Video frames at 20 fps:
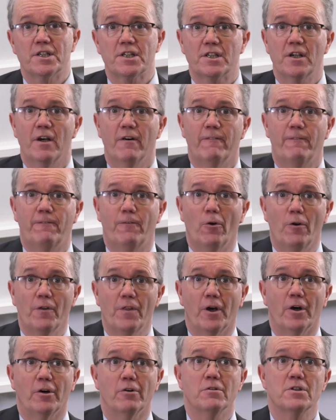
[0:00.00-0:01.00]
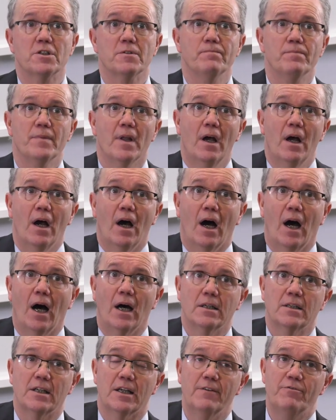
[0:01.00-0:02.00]
us for those.
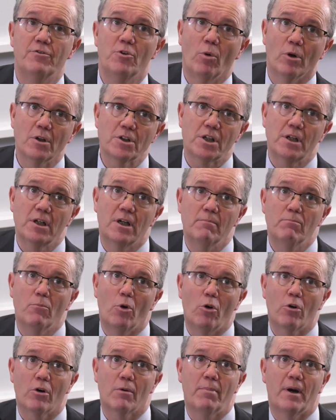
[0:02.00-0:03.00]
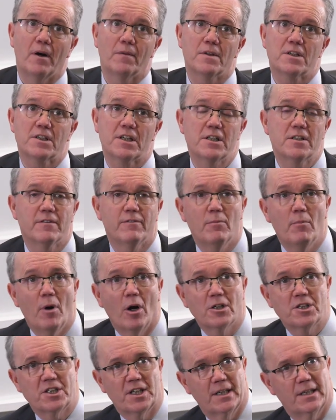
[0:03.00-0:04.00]
And if you want to learn more about the Centre for
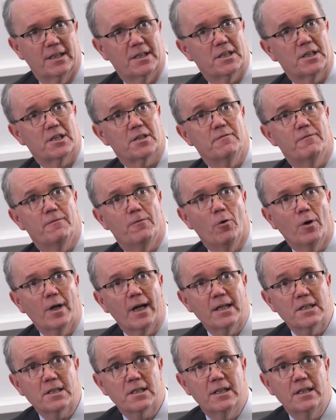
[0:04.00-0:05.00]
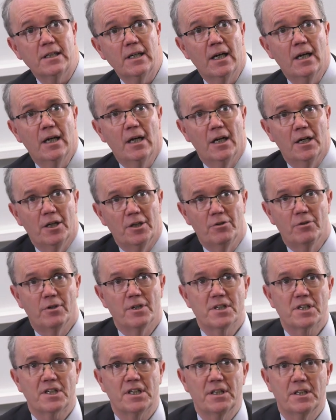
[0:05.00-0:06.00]
Market Analytics and Forecasting, you
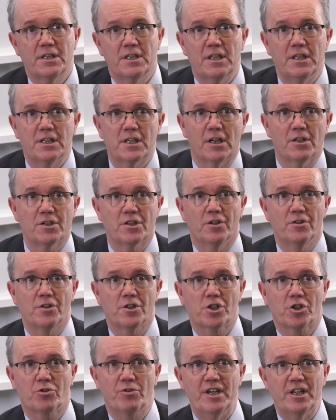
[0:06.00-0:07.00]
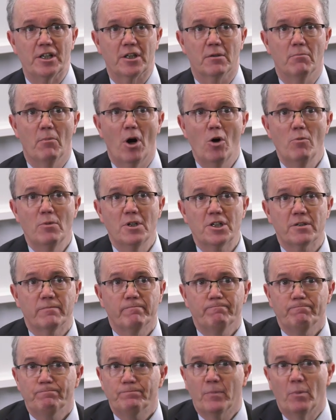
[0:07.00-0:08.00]
can see the details on the screen at the moment.
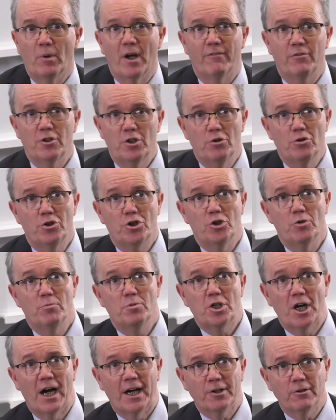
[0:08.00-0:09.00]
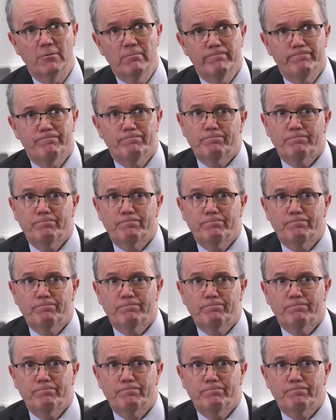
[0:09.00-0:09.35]
We have a YouTube channel